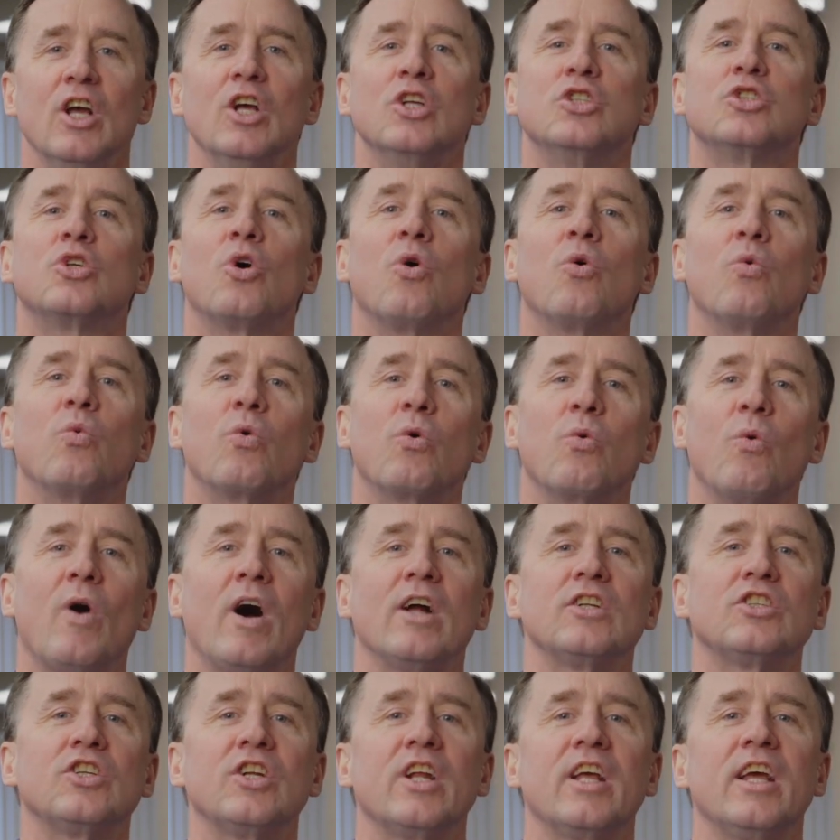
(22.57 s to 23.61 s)
So we
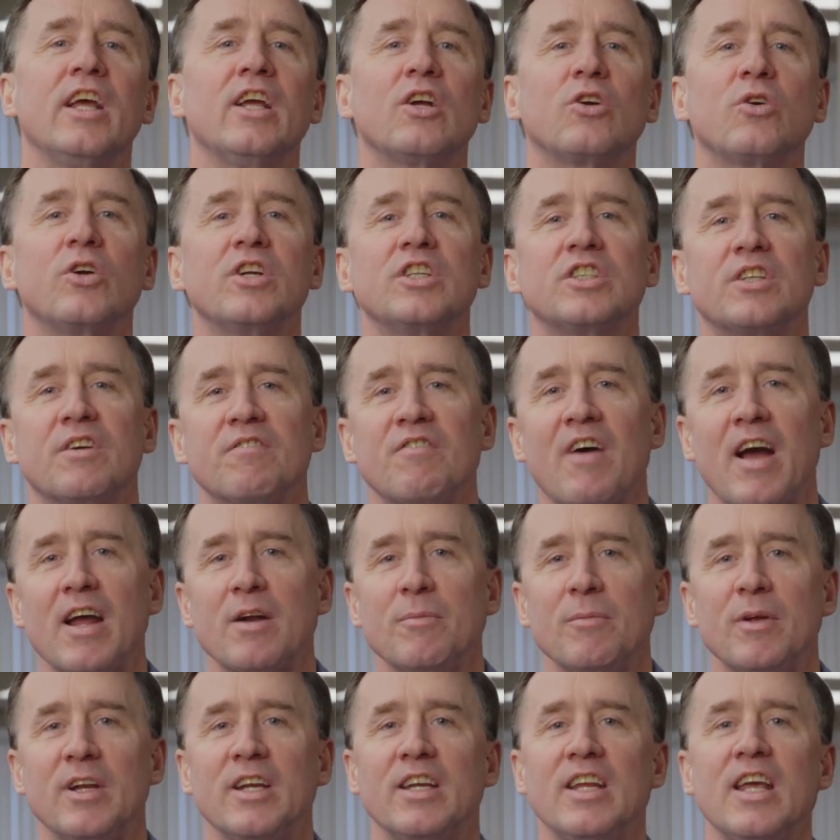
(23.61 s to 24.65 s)
want you to increase your
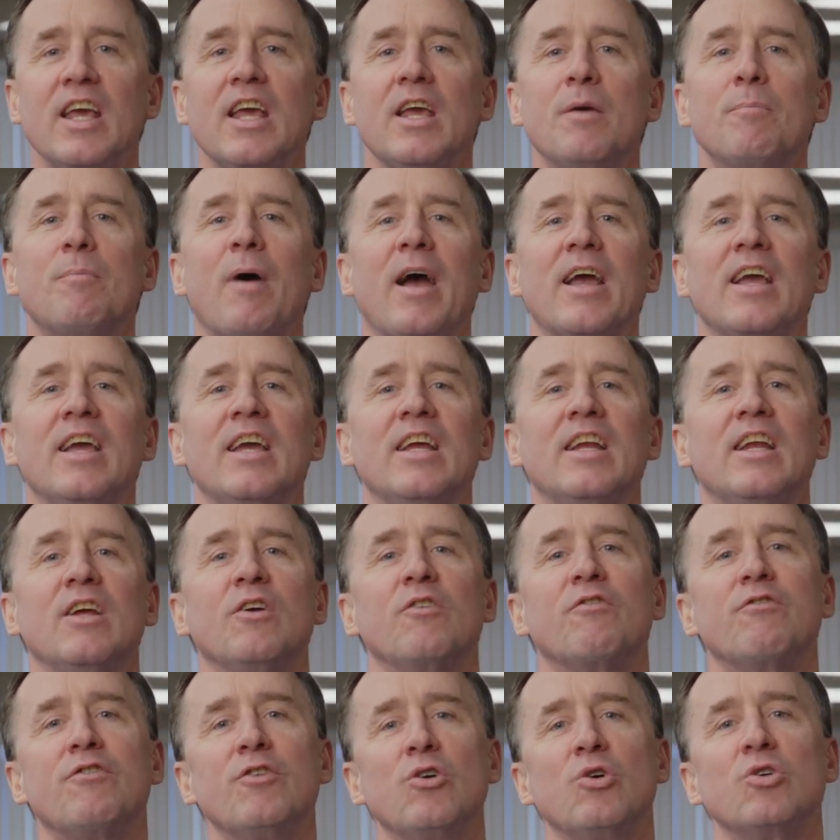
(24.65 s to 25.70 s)
vitamin D by eating
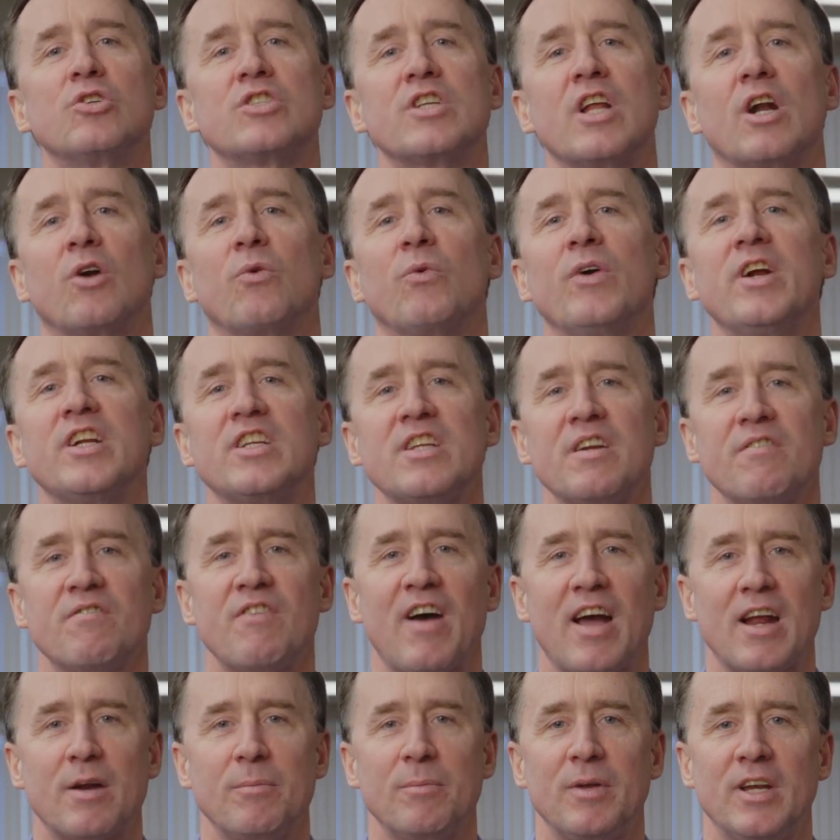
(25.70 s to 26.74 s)
foods that are rich in
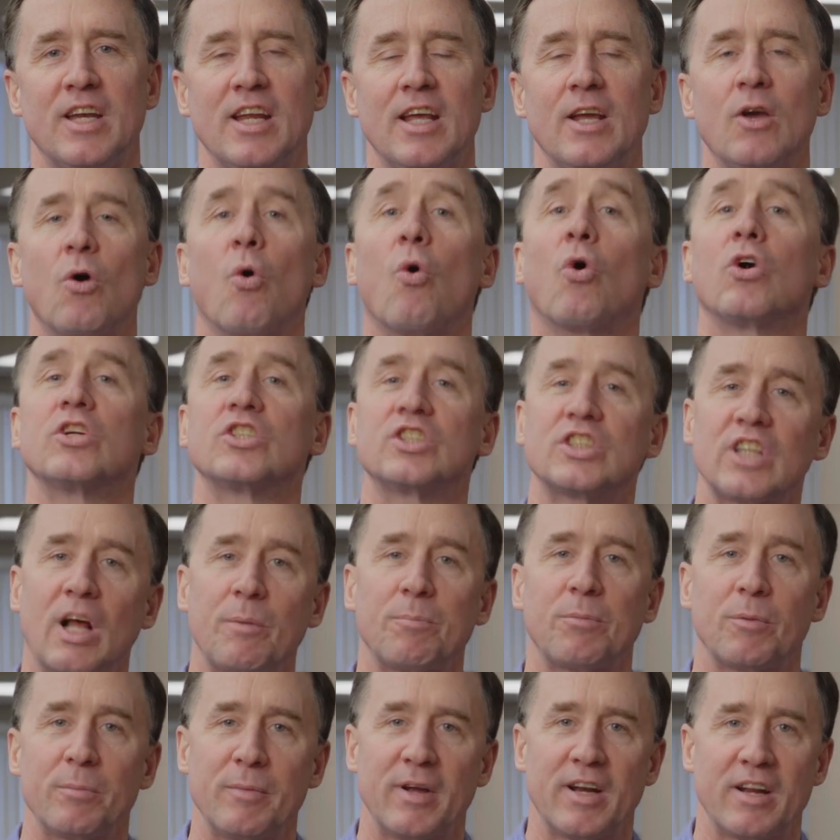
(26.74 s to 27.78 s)
vitamin D or
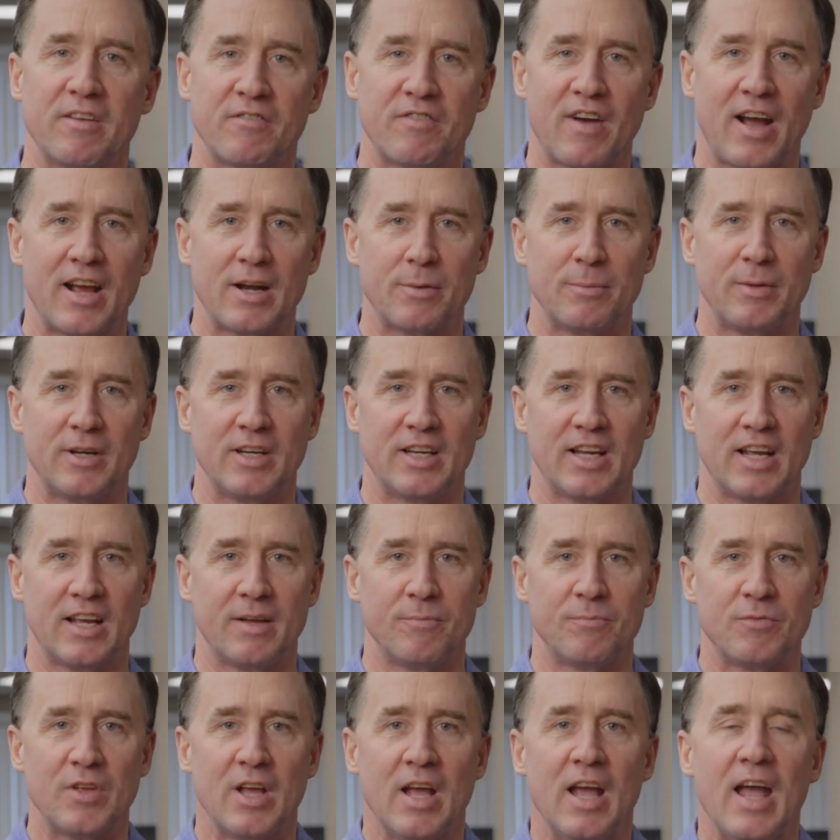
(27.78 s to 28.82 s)
supplementing vitamin D.